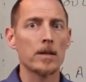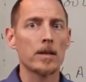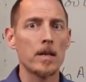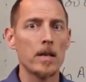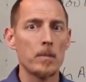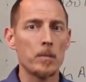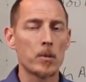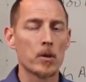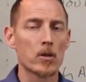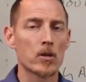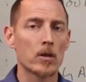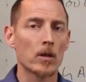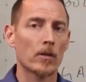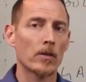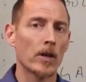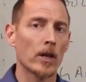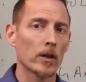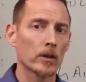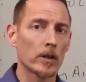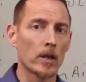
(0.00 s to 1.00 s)
to keep
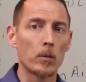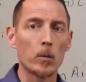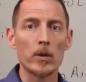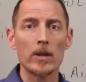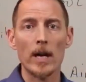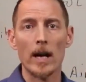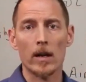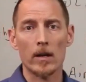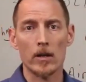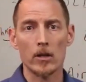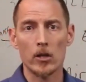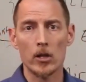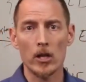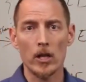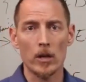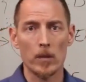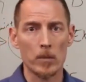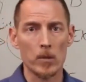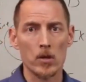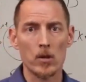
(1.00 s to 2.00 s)
yourself healthy without a
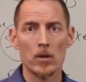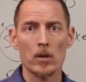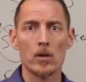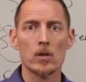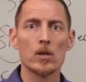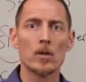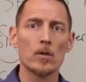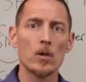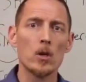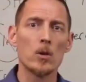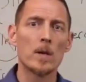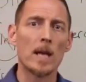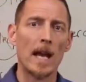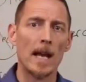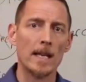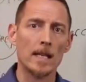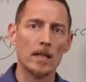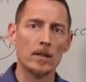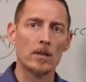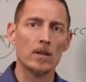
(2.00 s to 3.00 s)
gym so those of you who
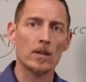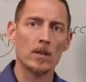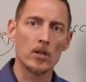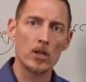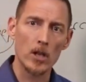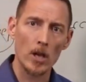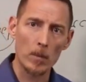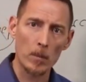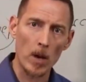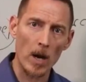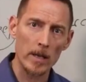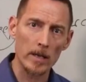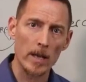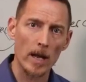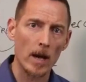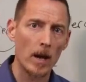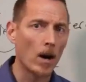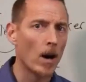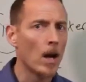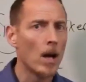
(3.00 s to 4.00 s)
can't get to the gym right
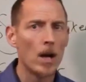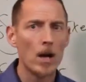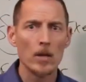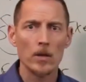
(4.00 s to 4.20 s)
now